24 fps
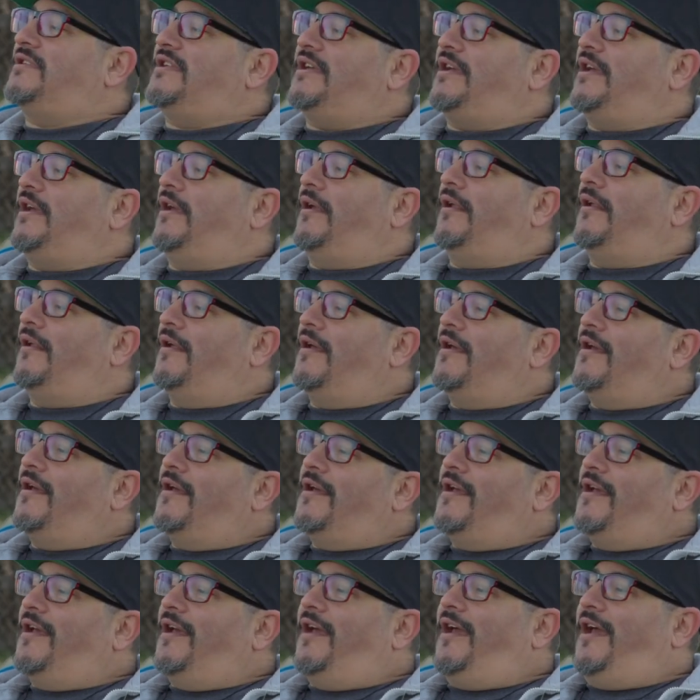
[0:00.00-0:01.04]
to eat.
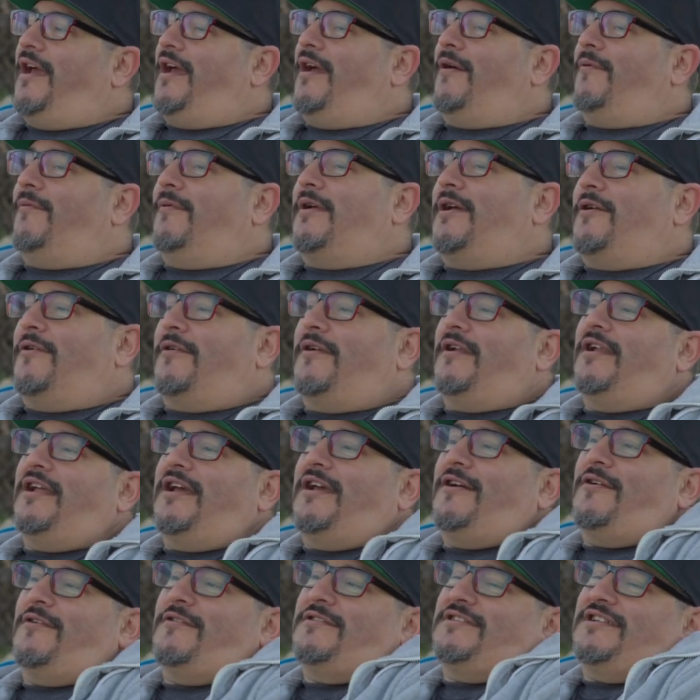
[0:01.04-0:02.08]
And we go to
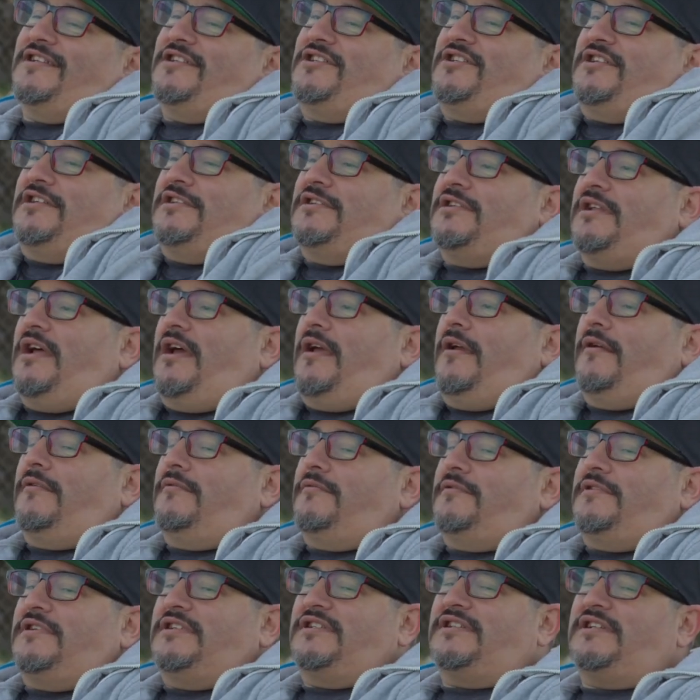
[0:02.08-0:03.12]
Leo's, and she's like,
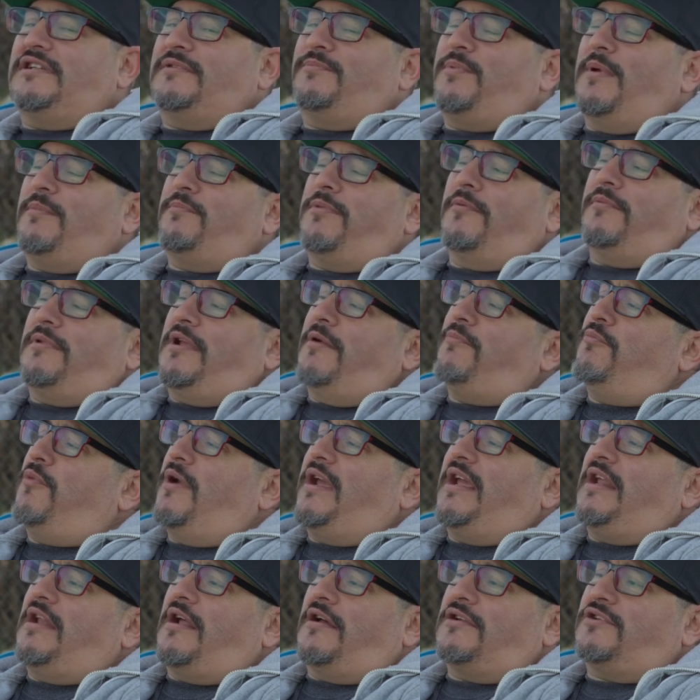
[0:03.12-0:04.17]
she sees people then
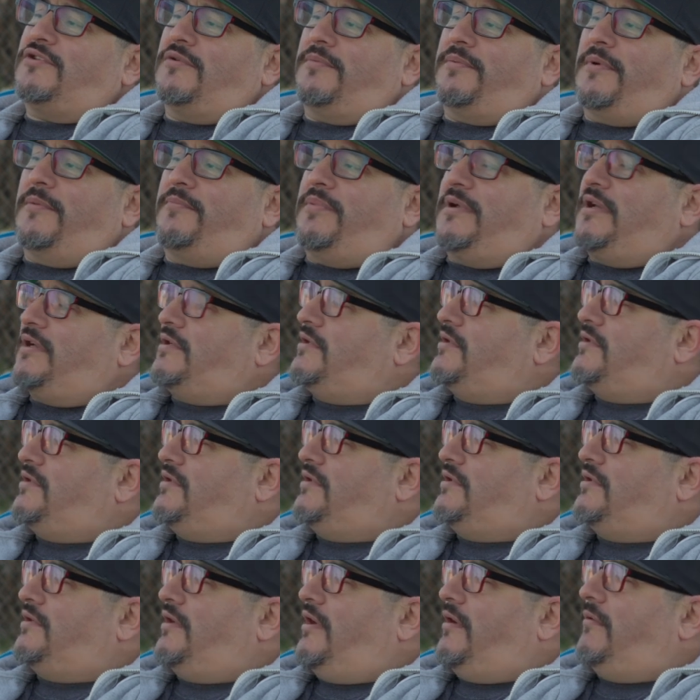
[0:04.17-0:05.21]
bringing out sopapillas, and
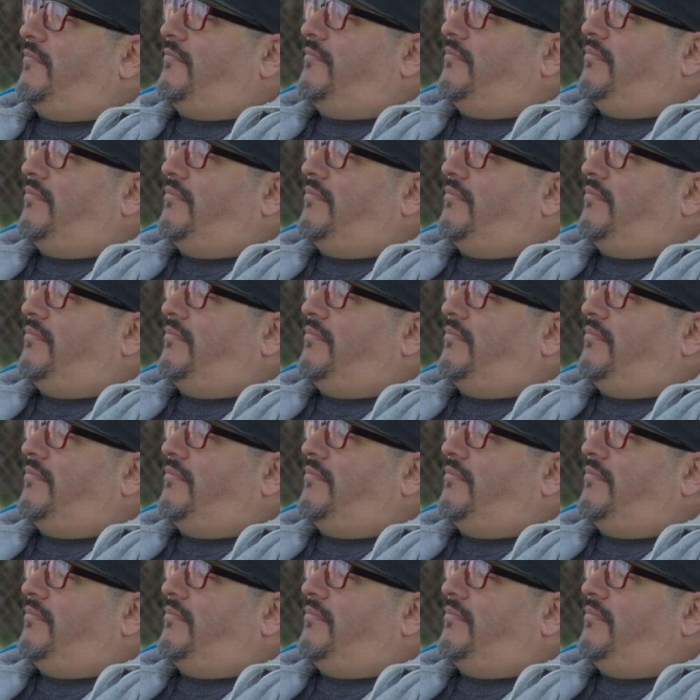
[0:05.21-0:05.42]
she's like,